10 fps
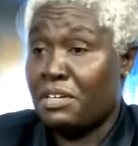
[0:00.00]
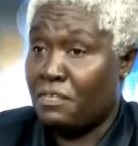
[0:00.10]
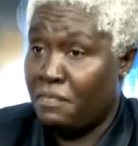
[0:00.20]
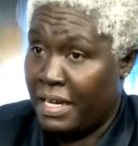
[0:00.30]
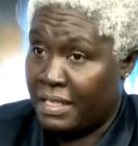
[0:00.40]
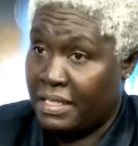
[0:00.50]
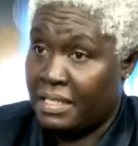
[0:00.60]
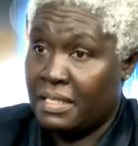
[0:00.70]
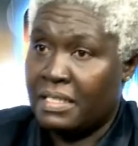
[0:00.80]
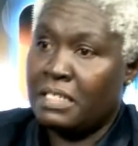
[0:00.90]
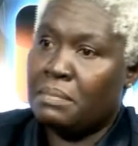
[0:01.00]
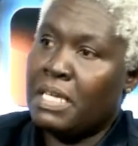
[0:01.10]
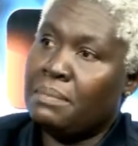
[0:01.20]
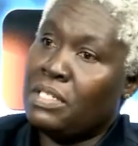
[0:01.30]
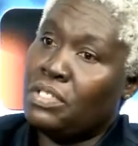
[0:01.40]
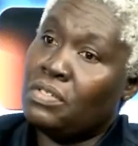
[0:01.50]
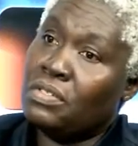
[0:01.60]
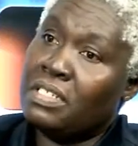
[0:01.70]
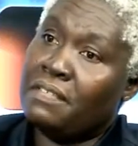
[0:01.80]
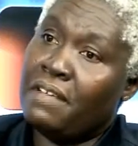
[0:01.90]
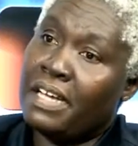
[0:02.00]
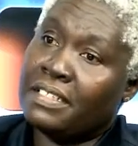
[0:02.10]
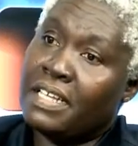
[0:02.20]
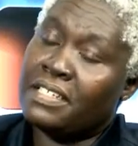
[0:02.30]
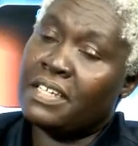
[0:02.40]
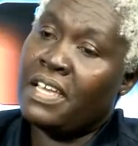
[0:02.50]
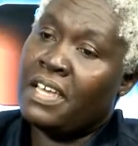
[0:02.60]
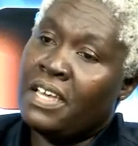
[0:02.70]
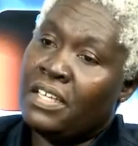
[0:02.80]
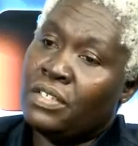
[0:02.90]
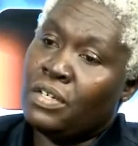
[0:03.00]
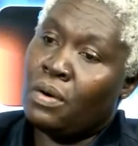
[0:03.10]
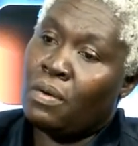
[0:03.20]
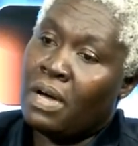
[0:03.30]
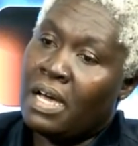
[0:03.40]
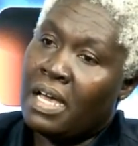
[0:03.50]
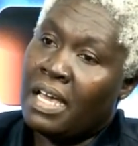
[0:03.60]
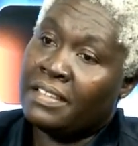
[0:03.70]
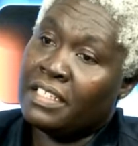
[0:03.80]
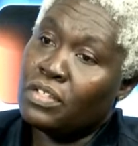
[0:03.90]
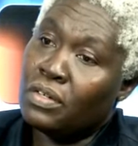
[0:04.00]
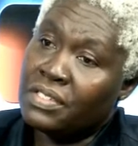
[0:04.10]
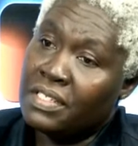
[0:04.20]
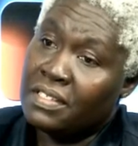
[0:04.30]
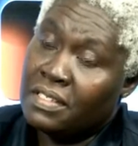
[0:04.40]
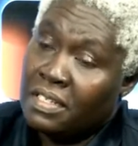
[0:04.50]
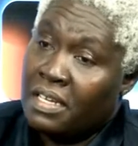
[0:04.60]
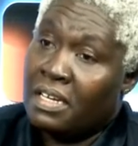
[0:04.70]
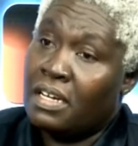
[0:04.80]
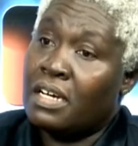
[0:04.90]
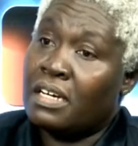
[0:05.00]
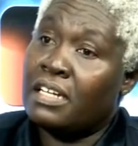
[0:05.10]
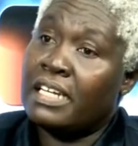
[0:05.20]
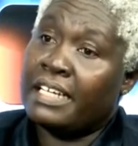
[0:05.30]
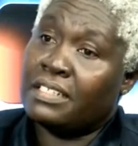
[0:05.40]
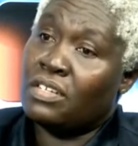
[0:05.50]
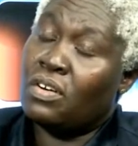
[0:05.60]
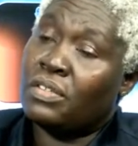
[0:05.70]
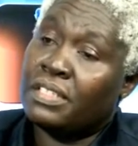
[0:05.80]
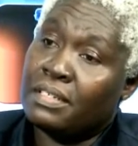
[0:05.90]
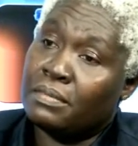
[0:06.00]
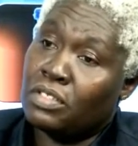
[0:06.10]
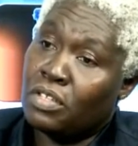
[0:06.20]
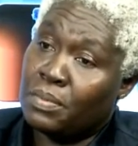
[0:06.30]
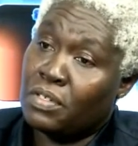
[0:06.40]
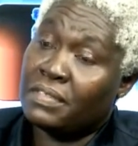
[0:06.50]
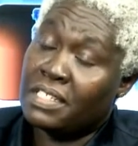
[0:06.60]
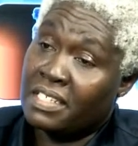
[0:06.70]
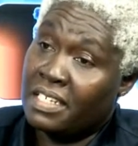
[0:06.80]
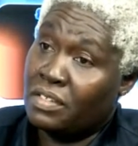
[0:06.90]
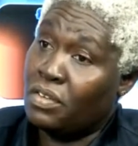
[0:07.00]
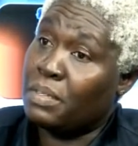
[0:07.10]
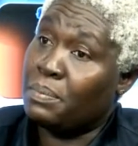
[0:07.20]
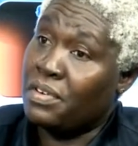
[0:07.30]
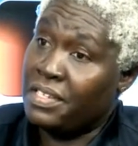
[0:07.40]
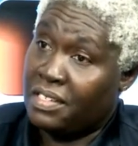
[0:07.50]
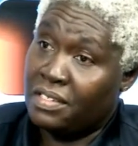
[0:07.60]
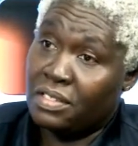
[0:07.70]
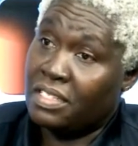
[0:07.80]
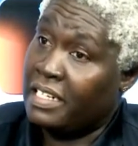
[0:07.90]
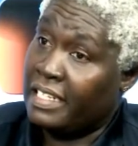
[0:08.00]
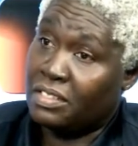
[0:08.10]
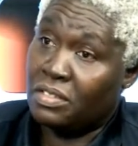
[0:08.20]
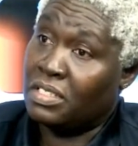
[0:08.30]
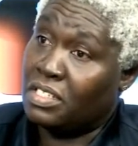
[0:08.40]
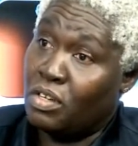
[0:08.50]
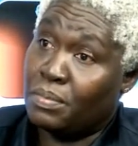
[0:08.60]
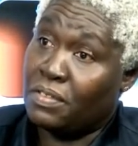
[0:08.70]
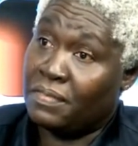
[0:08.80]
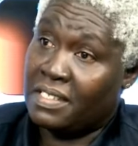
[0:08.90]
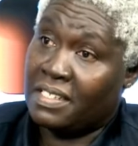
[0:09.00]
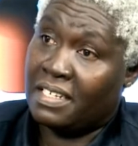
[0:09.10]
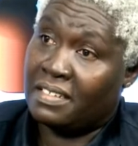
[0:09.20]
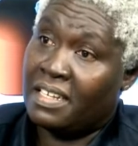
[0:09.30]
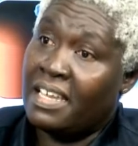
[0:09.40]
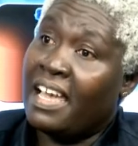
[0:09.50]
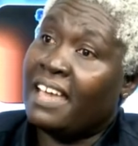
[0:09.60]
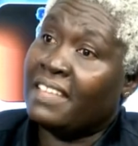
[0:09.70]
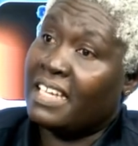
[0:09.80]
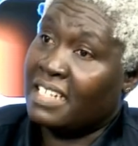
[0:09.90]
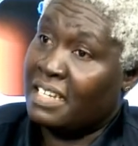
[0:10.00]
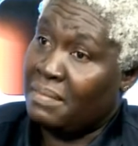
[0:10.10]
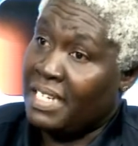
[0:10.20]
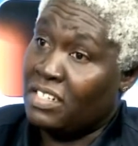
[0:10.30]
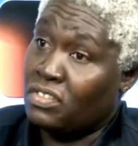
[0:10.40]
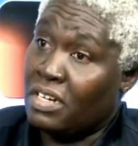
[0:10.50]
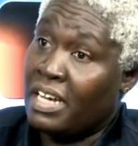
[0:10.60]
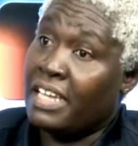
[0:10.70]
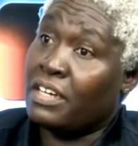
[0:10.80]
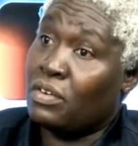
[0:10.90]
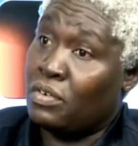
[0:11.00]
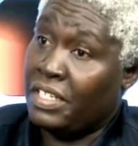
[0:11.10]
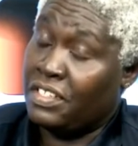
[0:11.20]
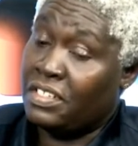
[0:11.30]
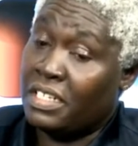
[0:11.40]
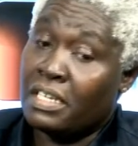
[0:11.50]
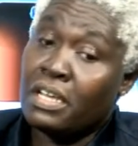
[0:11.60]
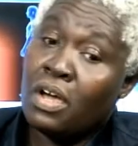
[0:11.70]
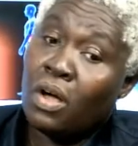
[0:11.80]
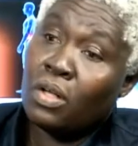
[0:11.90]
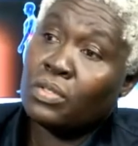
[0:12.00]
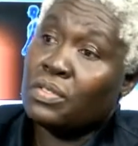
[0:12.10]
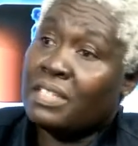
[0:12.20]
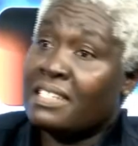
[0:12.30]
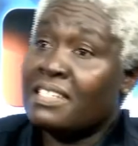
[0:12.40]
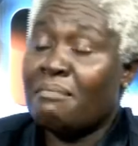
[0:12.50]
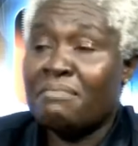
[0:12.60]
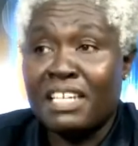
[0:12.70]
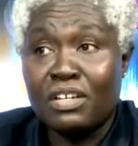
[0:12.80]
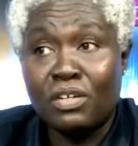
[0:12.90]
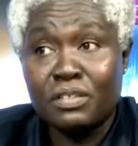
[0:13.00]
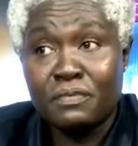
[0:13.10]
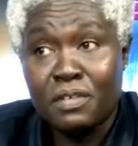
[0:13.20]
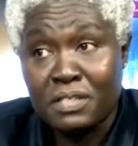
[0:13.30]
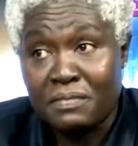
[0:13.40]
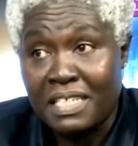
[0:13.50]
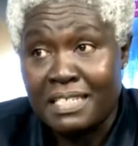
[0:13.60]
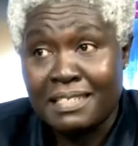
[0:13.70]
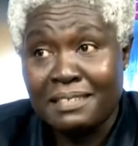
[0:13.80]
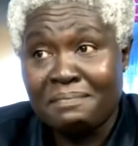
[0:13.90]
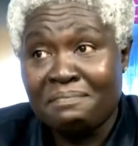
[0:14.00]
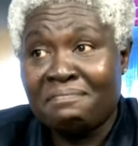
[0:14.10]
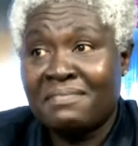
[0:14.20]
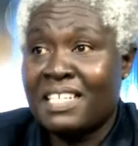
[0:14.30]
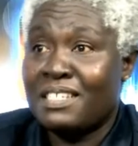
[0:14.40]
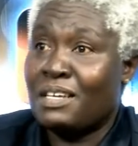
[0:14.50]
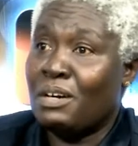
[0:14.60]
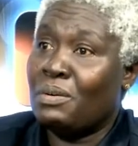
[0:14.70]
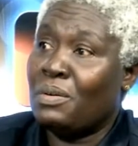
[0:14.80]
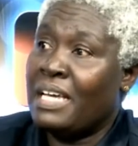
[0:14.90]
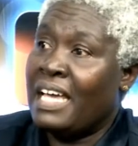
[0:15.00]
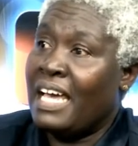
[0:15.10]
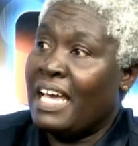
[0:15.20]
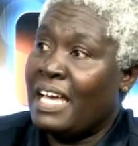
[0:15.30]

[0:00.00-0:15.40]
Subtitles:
number of factors. It may be due to the fact that the toxins collect on the tops of the skin, or the poisons collect on the tops of the skin, and that can make it dry or itchy. Also, there's something called phosphate. So